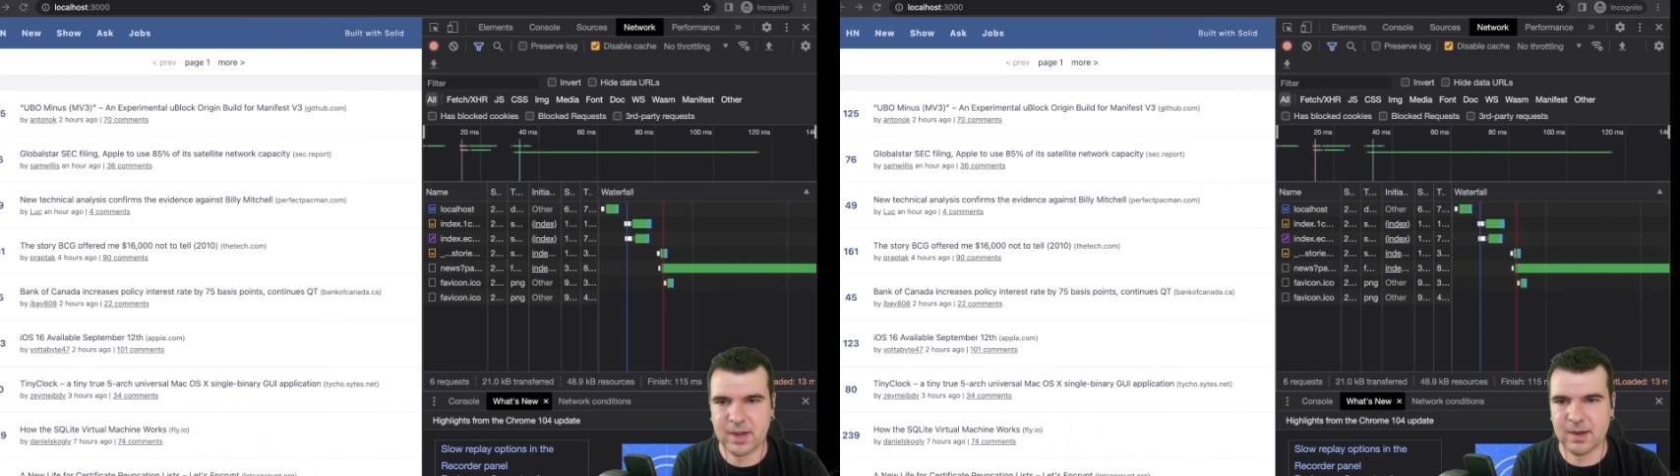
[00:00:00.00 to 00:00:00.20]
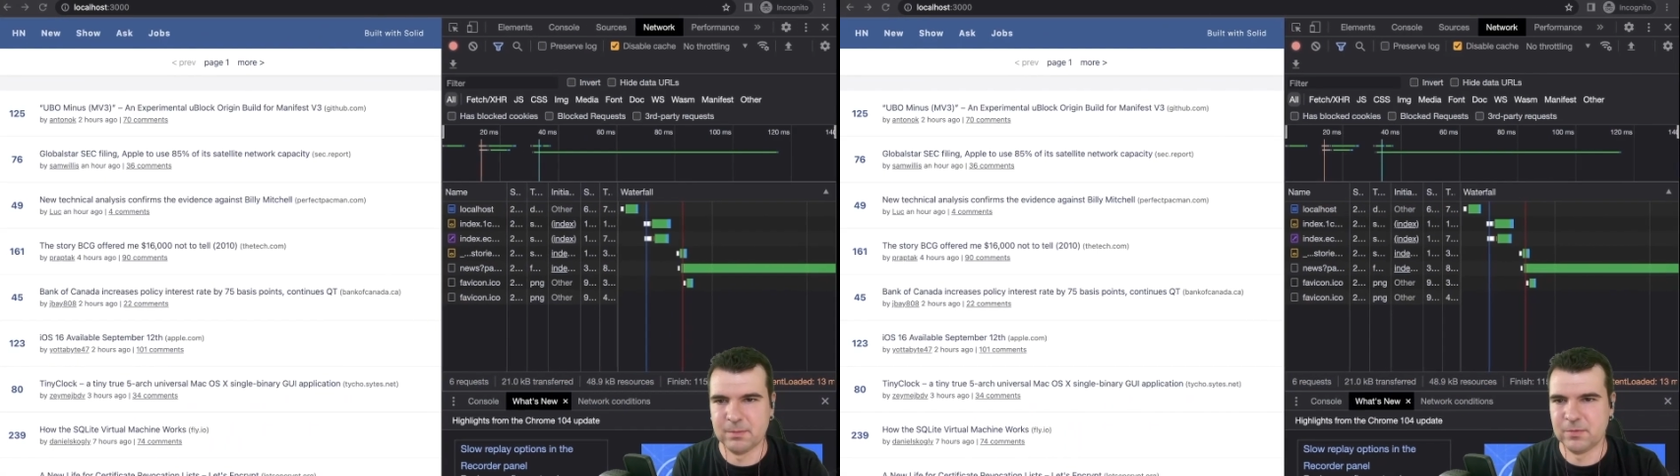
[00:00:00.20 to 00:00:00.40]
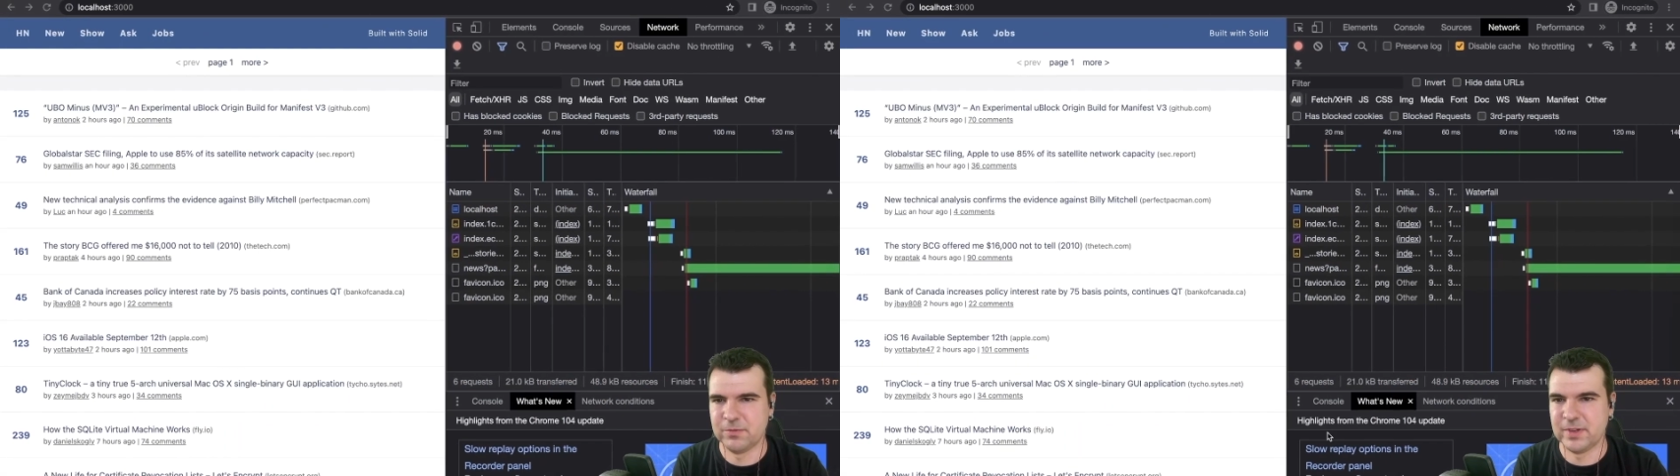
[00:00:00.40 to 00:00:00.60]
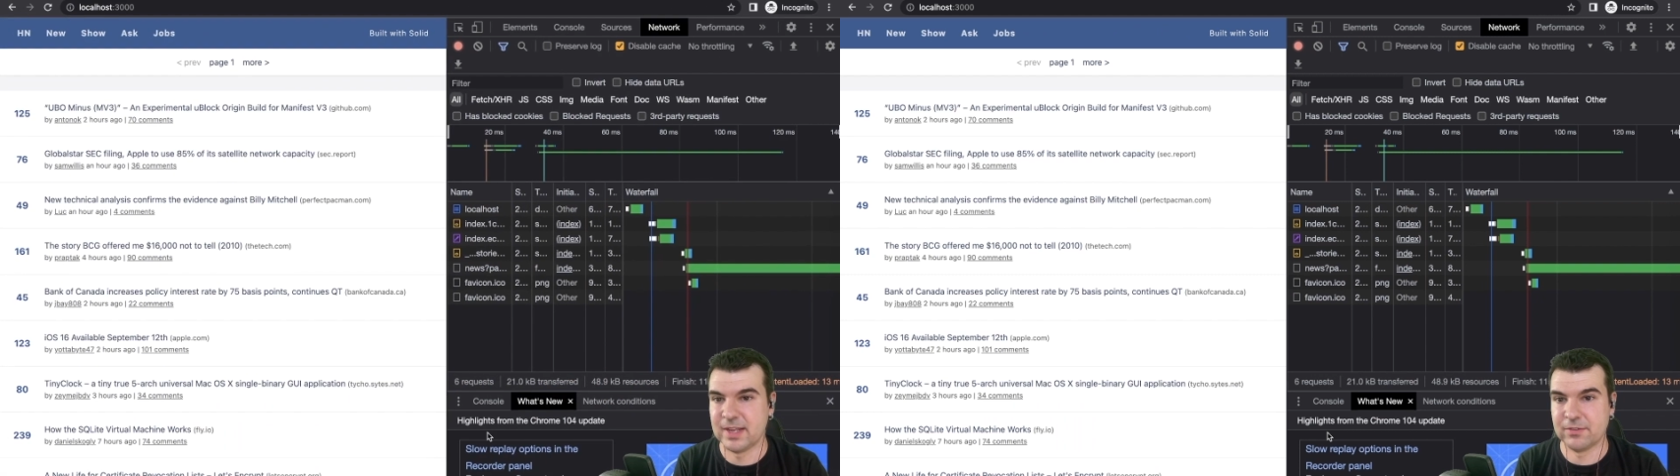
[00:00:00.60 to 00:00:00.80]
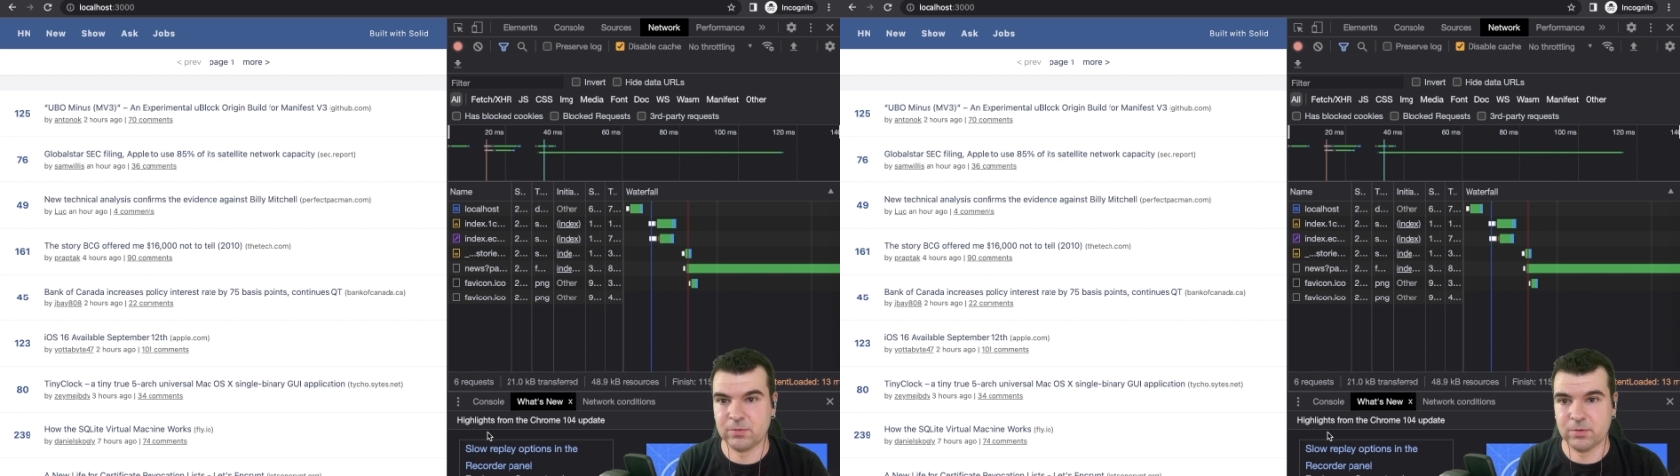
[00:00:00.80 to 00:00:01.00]
Vite
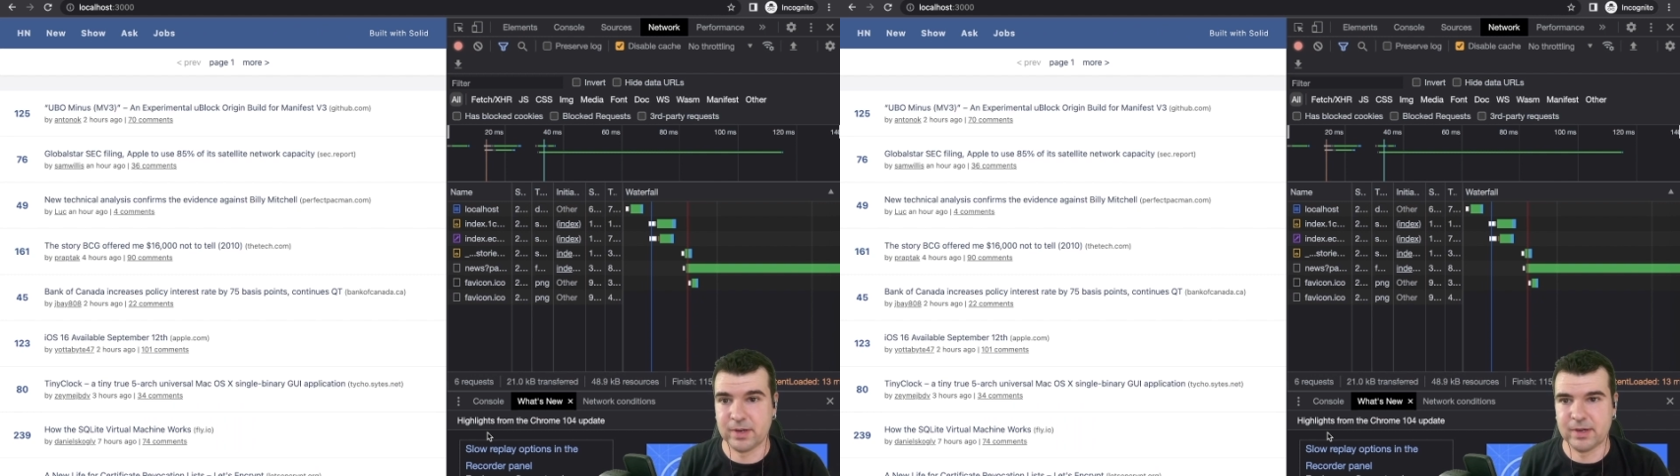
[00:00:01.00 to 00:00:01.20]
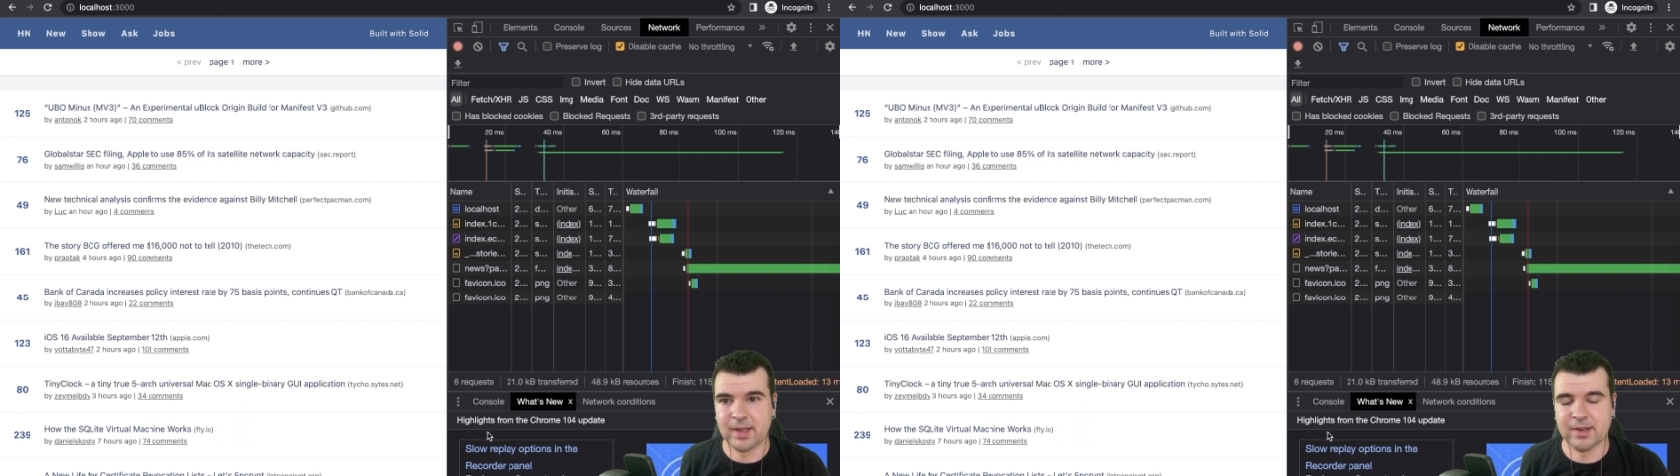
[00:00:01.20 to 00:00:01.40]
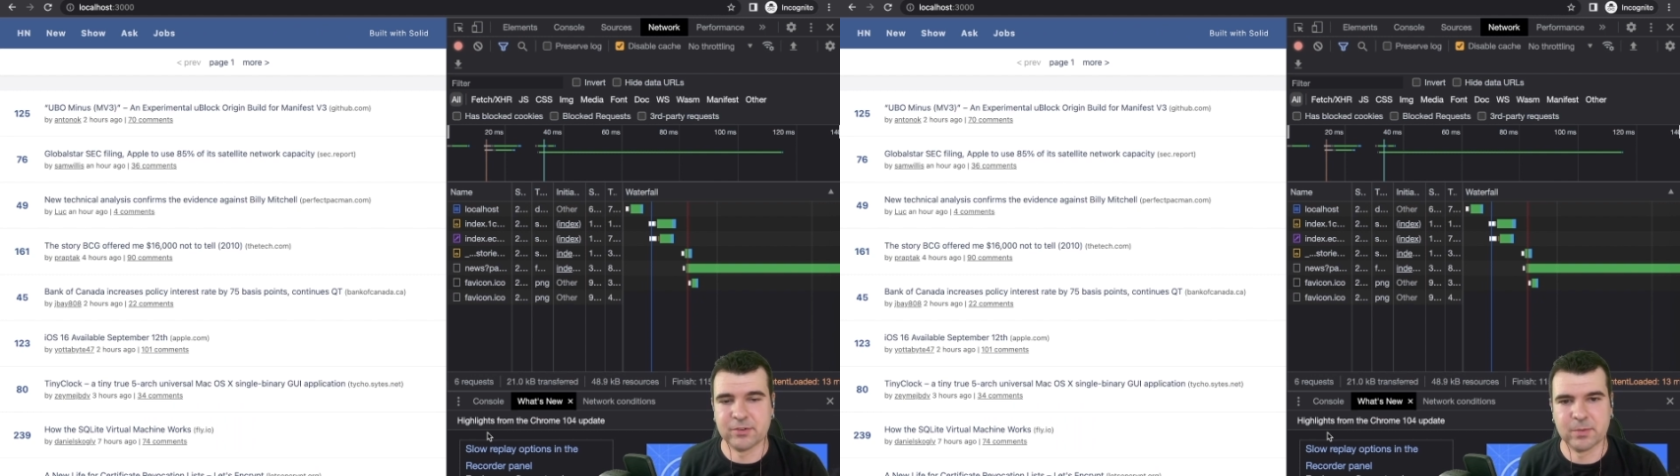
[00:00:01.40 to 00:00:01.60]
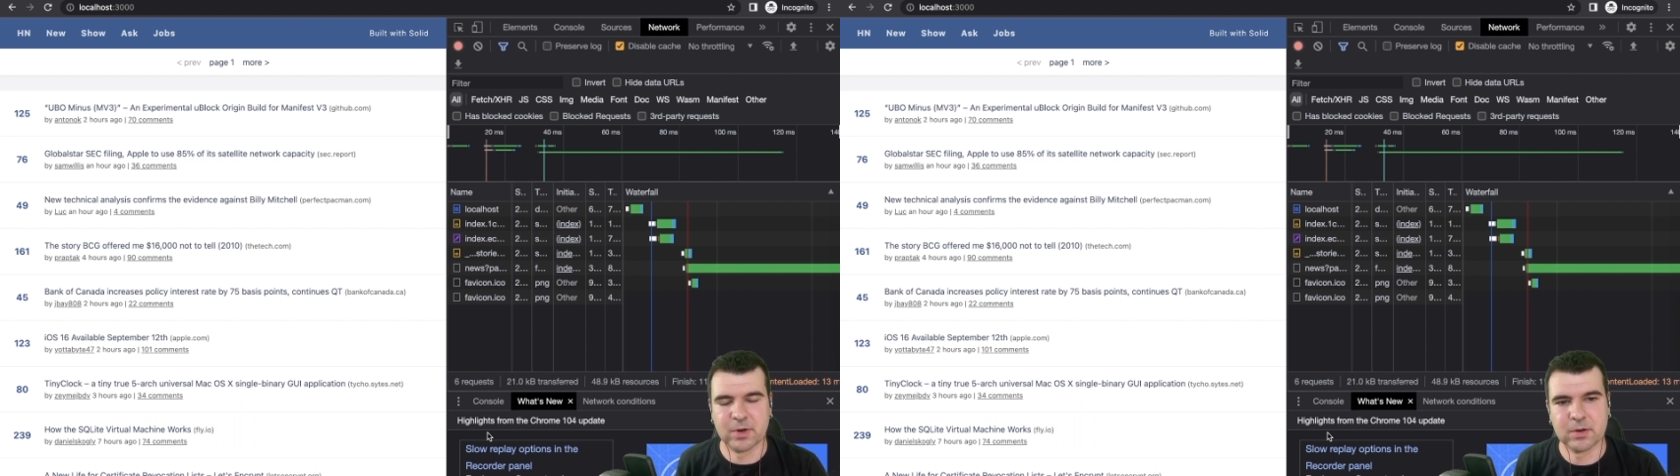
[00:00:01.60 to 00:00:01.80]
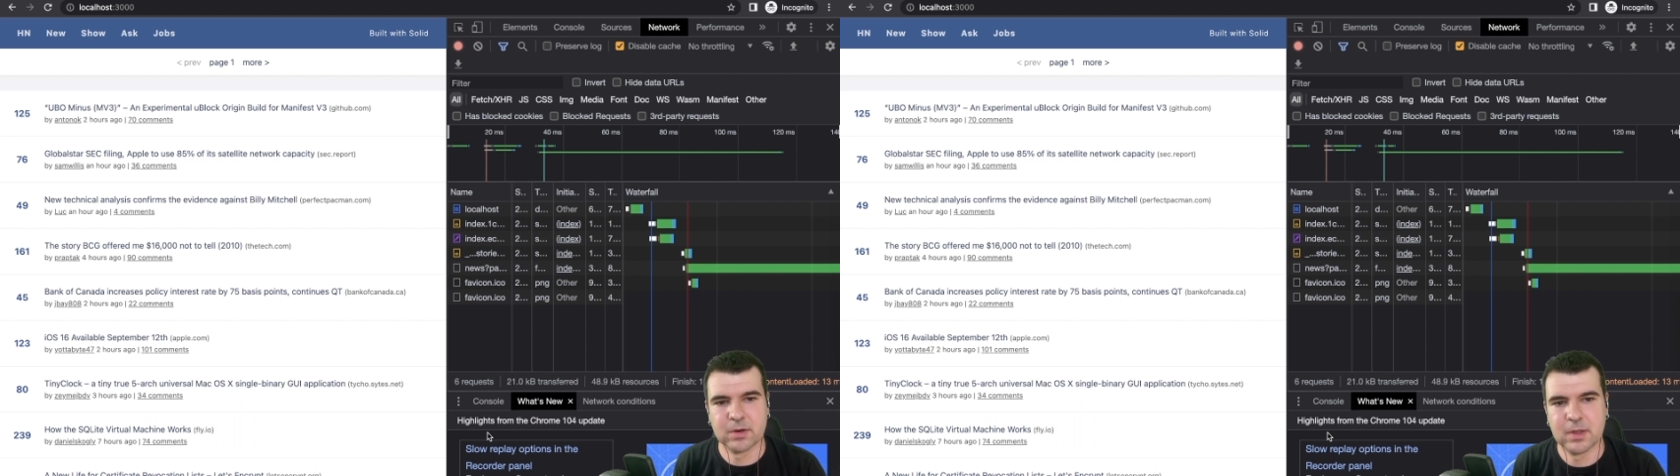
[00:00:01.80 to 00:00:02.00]
has great
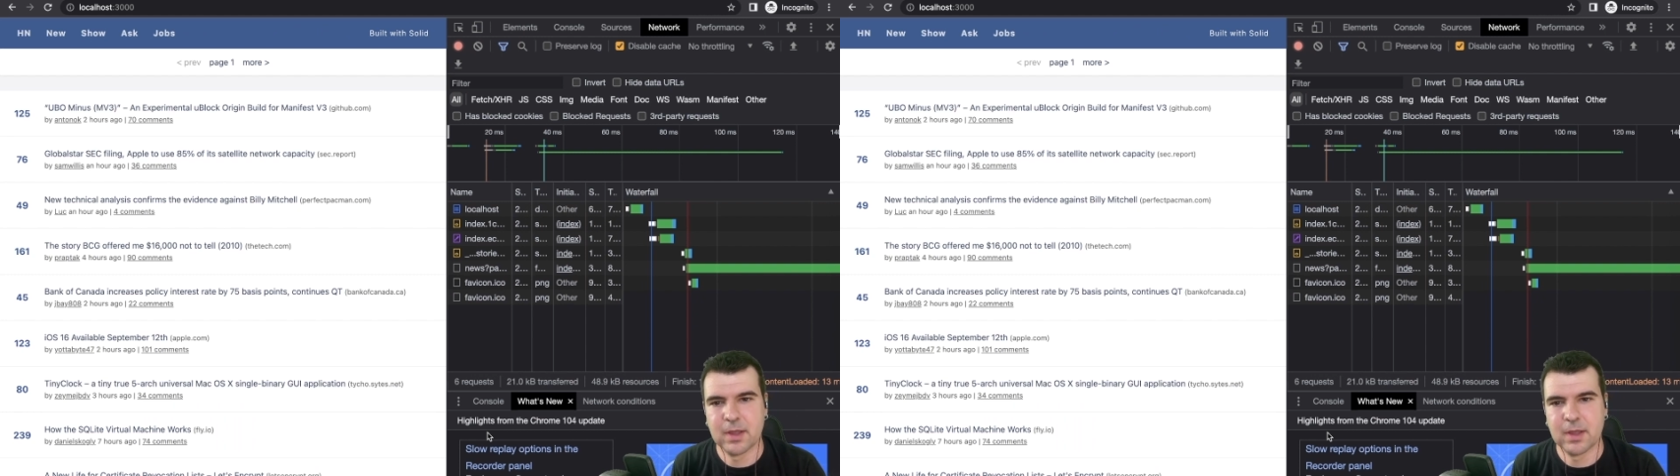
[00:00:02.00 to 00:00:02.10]
HMR.